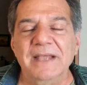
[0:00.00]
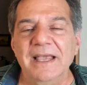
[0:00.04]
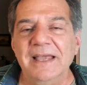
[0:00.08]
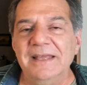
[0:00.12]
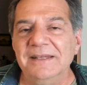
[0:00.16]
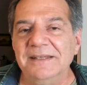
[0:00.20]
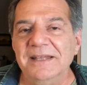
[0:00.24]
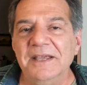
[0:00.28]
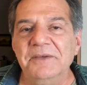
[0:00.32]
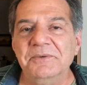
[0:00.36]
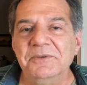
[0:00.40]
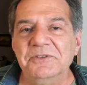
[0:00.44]

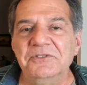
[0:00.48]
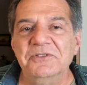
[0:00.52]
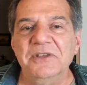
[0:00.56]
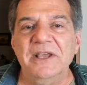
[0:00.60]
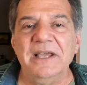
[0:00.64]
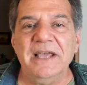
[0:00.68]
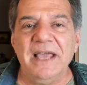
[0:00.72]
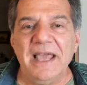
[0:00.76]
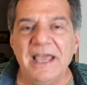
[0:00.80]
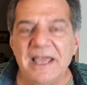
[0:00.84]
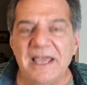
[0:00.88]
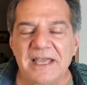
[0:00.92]
and they would
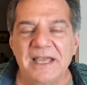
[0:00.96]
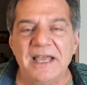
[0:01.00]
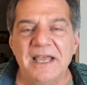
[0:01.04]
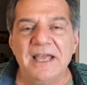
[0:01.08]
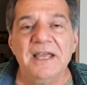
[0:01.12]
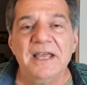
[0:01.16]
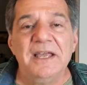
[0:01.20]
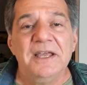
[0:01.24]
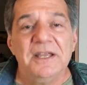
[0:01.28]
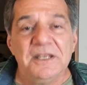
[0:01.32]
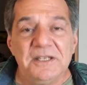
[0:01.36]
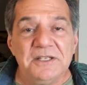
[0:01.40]
say,
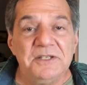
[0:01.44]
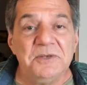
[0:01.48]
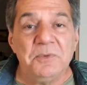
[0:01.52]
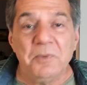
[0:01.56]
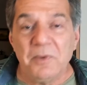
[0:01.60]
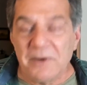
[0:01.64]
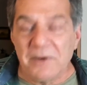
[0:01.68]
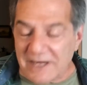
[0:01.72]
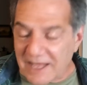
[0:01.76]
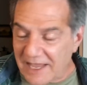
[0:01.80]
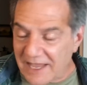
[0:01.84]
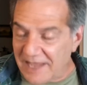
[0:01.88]
hey,
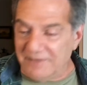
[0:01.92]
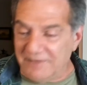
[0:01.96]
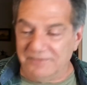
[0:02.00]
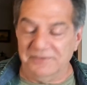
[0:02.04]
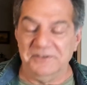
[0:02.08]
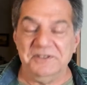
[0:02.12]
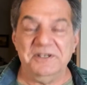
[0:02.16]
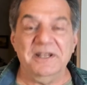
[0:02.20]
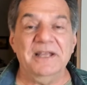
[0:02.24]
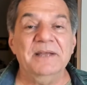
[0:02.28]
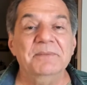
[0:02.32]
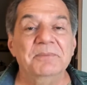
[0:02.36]
you want a
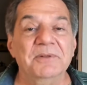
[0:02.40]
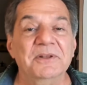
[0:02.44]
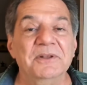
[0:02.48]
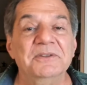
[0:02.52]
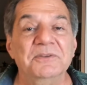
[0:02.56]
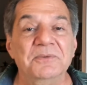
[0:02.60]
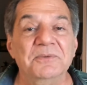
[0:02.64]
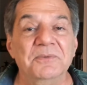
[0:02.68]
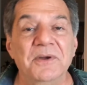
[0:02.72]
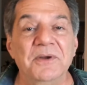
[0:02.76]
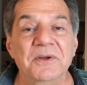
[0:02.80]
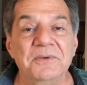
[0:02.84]
half a table
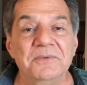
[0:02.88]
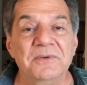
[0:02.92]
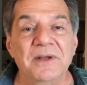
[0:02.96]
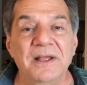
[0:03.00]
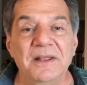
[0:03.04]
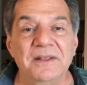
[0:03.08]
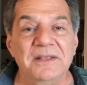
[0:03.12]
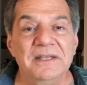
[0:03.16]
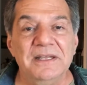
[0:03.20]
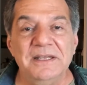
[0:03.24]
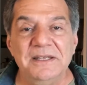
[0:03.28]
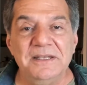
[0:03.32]
at the Road
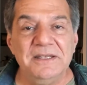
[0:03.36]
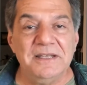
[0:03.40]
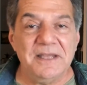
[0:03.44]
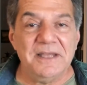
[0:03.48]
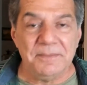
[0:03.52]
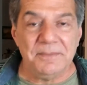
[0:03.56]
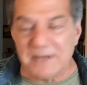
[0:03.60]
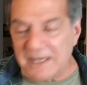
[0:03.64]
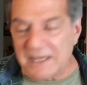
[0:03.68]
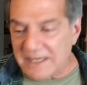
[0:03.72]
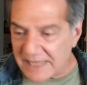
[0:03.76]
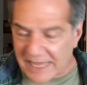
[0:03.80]
Rally?
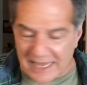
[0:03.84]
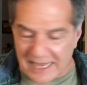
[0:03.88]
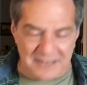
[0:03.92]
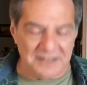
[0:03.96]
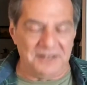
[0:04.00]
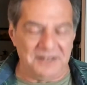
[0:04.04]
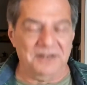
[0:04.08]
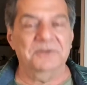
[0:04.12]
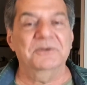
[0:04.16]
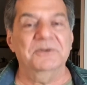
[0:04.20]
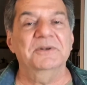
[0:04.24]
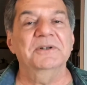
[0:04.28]
Give me
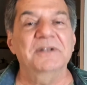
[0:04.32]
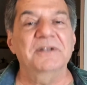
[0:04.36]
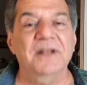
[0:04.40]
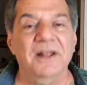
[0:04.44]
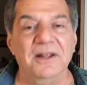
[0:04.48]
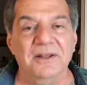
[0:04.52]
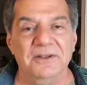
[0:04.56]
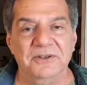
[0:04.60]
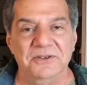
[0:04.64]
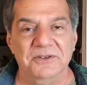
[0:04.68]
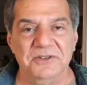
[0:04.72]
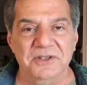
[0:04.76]

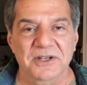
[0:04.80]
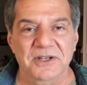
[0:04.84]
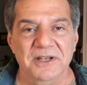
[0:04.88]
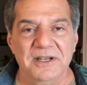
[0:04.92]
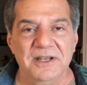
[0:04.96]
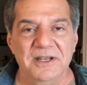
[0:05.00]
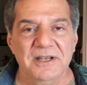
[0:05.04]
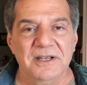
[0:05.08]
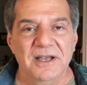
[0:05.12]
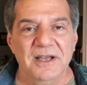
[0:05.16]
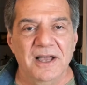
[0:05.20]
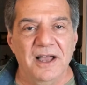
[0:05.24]
$800.
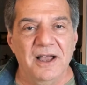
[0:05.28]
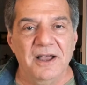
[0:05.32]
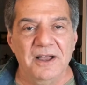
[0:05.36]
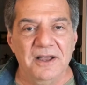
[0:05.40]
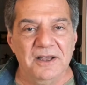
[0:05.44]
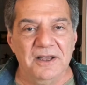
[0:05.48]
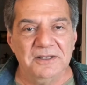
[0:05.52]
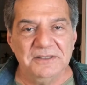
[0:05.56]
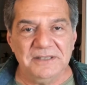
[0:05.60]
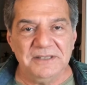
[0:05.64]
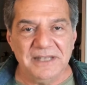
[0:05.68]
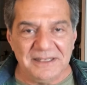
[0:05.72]

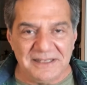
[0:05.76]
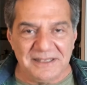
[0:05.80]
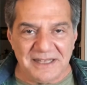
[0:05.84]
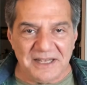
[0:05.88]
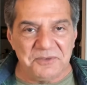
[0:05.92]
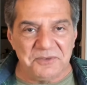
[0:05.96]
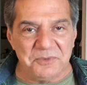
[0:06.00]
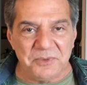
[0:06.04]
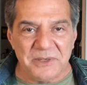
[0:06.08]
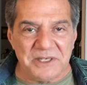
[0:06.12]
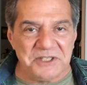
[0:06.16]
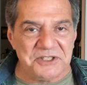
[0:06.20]
And then
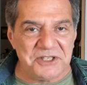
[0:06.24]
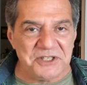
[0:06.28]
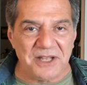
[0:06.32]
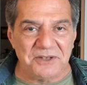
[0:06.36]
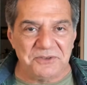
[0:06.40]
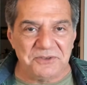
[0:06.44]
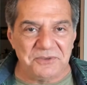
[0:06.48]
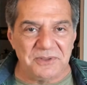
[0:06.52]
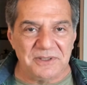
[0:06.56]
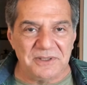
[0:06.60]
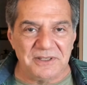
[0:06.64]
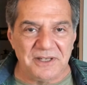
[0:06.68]
they'd reach
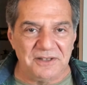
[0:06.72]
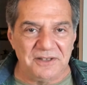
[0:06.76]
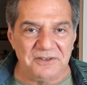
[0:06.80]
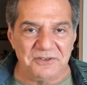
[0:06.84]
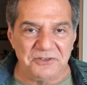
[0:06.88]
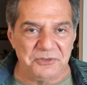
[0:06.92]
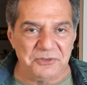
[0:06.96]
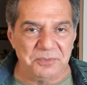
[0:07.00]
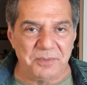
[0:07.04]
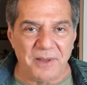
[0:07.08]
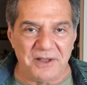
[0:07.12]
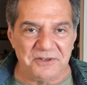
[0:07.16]
out to
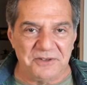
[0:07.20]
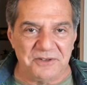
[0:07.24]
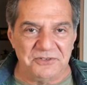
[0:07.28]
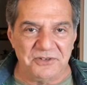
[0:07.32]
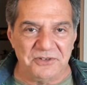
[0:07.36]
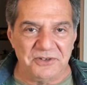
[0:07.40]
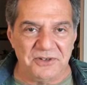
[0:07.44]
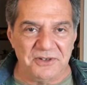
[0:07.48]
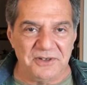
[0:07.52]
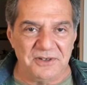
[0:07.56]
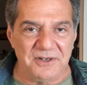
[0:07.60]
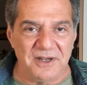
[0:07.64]
another
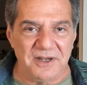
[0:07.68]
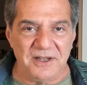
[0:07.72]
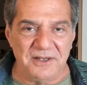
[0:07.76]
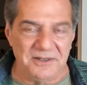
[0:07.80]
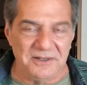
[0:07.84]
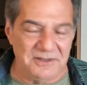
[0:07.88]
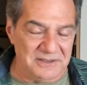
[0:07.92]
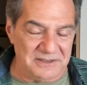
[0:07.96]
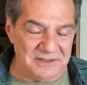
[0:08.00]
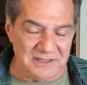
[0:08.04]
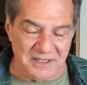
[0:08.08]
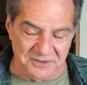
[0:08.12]
sponsor
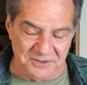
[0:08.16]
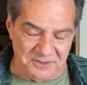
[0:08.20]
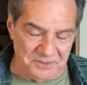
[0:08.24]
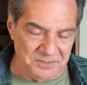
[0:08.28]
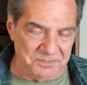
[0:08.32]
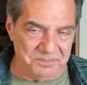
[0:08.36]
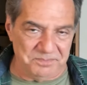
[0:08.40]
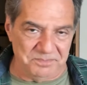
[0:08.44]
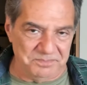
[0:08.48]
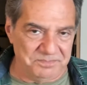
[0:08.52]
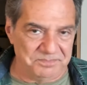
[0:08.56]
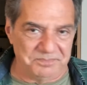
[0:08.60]
or
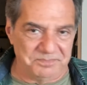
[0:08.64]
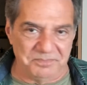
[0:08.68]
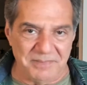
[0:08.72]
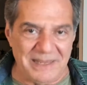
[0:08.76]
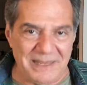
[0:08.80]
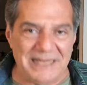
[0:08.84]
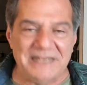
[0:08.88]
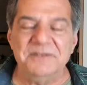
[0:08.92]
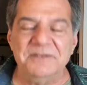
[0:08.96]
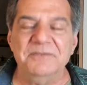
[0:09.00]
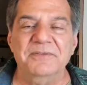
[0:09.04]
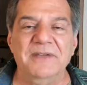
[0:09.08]
another
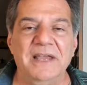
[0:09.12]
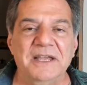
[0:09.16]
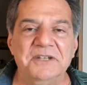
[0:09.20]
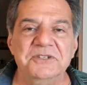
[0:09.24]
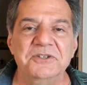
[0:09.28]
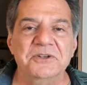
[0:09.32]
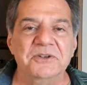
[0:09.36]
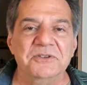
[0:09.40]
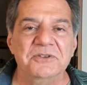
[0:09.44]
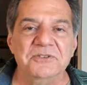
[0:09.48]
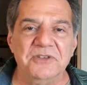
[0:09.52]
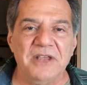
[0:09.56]

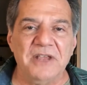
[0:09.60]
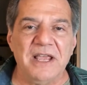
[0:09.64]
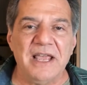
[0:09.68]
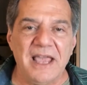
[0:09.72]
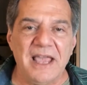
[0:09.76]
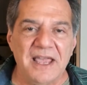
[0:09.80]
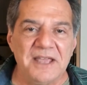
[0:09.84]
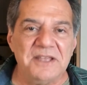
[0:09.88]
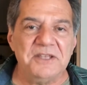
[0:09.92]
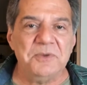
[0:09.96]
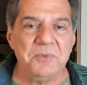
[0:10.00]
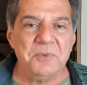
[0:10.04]
manufacturer and say,
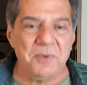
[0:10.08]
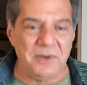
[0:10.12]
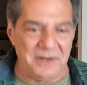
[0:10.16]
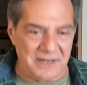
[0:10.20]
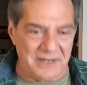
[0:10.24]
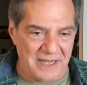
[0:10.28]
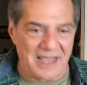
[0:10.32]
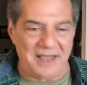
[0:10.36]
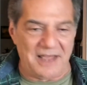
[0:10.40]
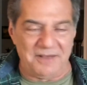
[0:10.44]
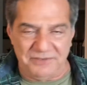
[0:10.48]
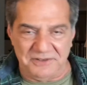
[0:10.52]
hey, you
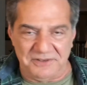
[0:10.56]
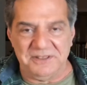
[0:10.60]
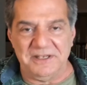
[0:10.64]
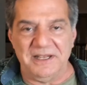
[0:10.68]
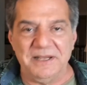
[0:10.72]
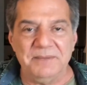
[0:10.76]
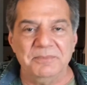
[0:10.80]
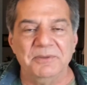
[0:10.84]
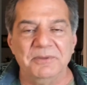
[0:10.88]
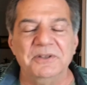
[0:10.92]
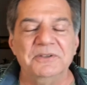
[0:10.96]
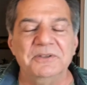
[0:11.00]
want half a
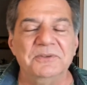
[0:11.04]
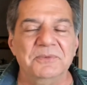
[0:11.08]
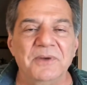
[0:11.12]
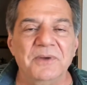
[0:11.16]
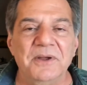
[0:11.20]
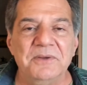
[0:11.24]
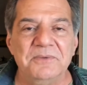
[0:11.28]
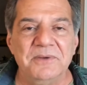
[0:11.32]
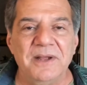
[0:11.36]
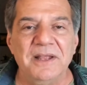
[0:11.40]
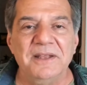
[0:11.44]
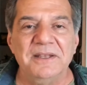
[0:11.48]
table at the
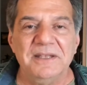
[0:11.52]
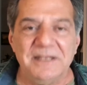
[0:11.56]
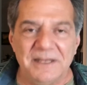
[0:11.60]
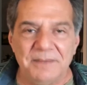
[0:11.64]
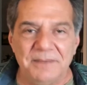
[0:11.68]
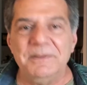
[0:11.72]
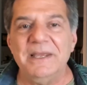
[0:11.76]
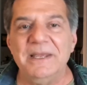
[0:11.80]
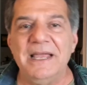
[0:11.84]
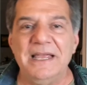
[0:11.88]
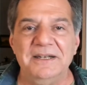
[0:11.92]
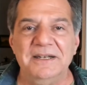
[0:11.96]
Road Rally?
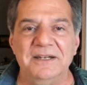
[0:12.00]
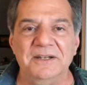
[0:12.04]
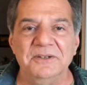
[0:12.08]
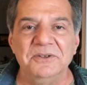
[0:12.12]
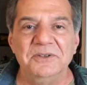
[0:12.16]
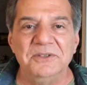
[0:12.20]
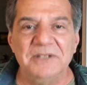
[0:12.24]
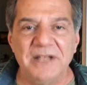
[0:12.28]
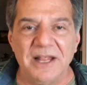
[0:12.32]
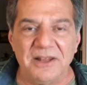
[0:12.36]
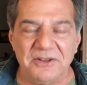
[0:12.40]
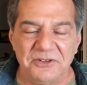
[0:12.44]
Give me
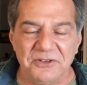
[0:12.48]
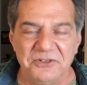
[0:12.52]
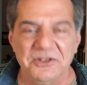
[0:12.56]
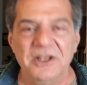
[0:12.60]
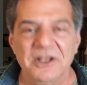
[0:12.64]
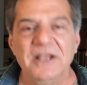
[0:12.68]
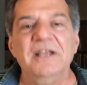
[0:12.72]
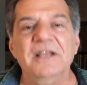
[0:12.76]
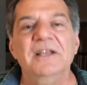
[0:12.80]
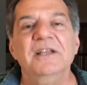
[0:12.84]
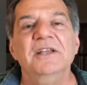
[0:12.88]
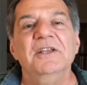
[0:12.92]
$800.
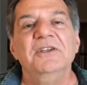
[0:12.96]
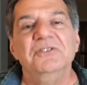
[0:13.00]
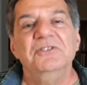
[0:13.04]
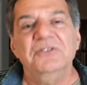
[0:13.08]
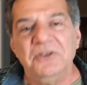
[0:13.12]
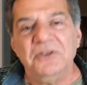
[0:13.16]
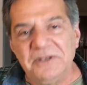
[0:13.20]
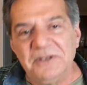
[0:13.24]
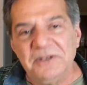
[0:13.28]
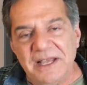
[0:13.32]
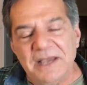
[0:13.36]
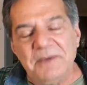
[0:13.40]

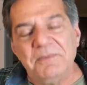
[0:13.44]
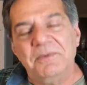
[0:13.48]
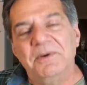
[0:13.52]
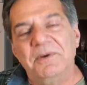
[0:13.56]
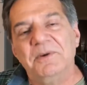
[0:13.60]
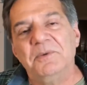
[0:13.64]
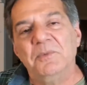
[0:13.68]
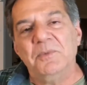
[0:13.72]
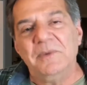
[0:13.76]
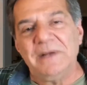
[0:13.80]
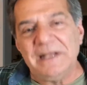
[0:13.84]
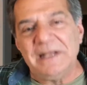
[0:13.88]
So they
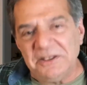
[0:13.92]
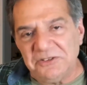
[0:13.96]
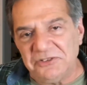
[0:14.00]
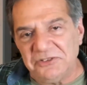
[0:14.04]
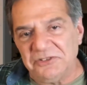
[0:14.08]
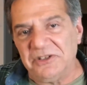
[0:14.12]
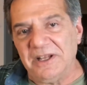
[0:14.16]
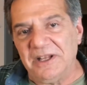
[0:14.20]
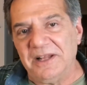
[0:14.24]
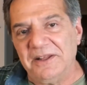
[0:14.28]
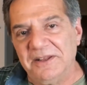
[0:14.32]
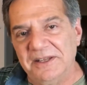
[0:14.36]
were
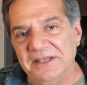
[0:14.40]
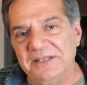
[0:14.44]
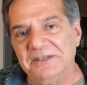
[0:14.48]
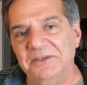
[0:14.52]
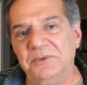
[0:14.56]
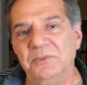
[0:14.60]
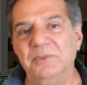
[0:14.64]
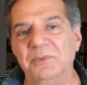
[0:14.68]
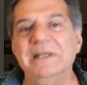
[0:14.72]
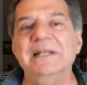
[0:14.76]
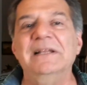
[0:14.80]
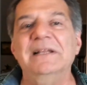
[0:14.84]

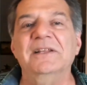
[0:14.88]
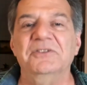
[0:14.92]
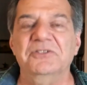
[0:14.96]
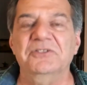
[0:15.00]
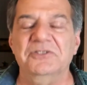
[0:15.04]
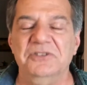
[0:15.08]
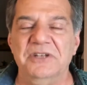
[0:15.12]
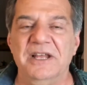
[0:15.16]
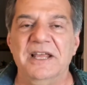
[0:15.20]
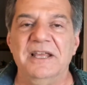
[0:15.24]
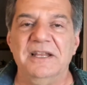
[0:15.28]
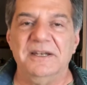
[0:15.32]
reselling the real
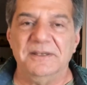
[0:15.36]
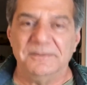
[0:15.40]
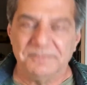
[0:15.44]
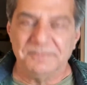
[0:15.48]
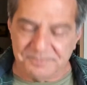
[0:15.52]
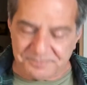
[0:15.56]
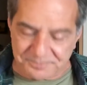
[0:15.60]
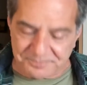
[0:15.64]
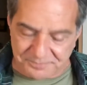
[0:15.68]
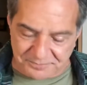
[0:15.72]
estate